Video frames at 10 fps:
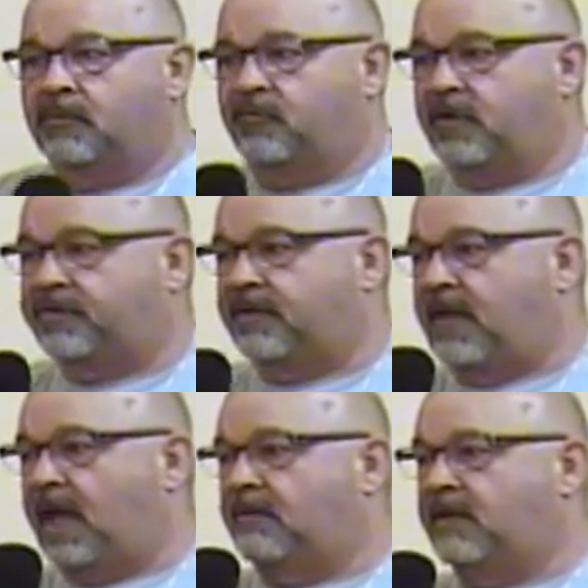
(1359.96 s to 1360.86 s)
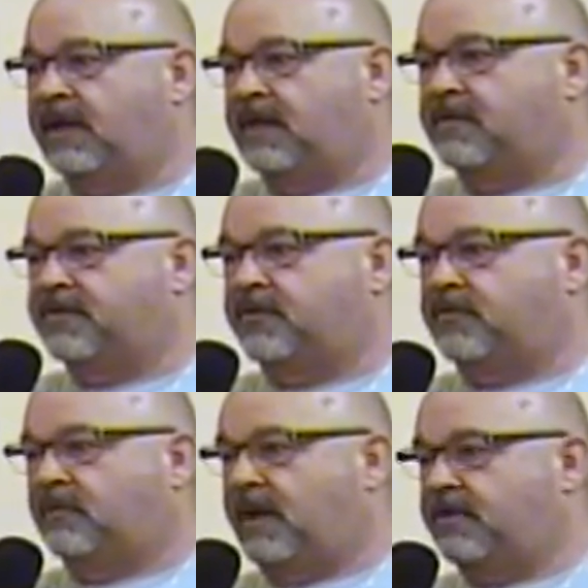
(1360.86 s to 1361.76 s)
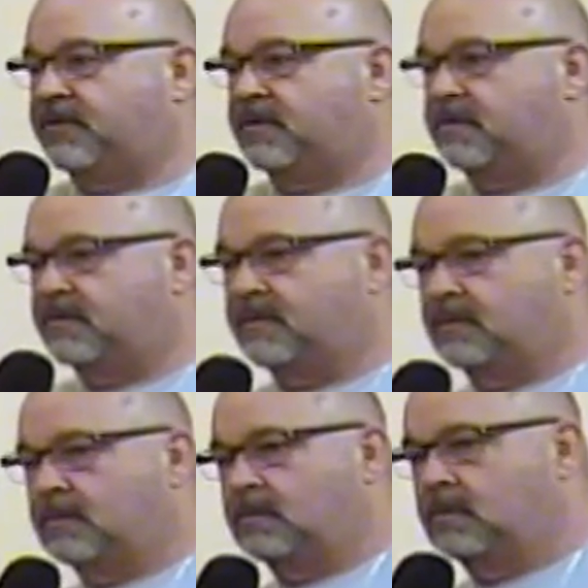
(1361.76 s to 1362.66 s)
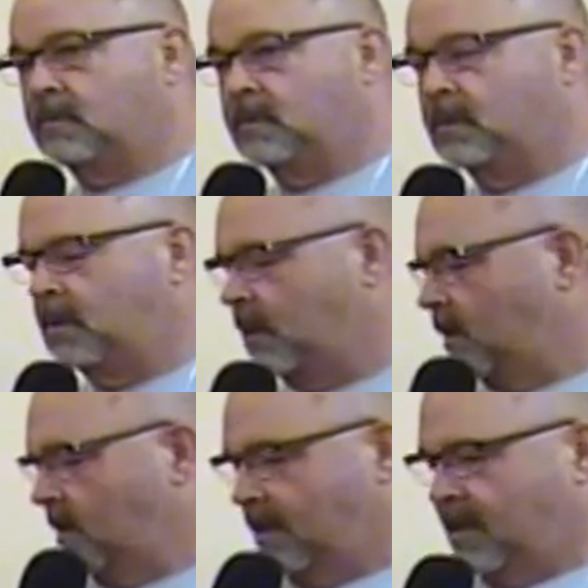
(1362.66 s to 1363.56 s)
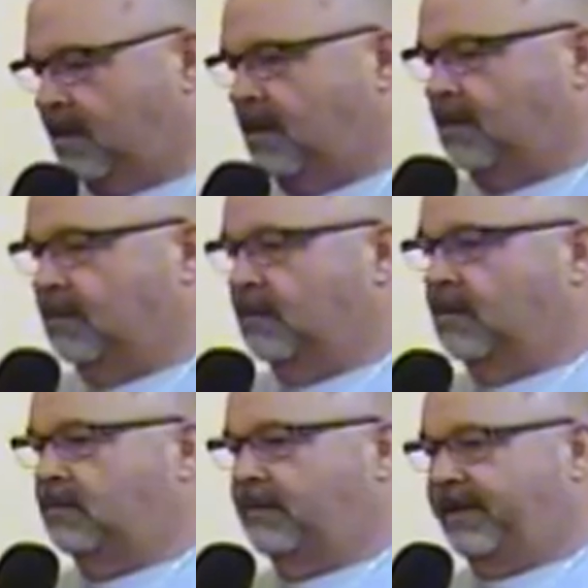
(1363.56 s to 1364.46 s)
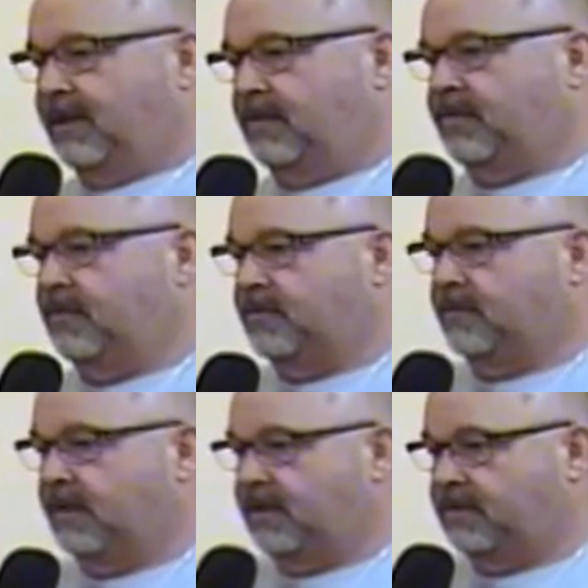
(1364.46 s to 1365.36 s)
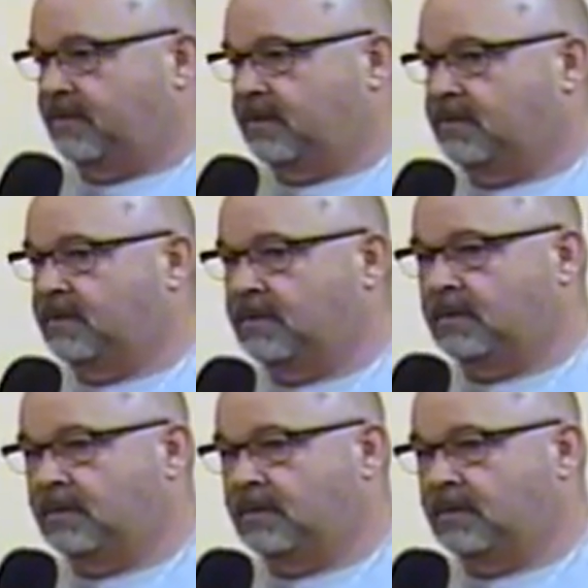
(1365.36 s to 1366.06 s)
Teresa and I, we get in situations. Oh, Lord, we get in situations.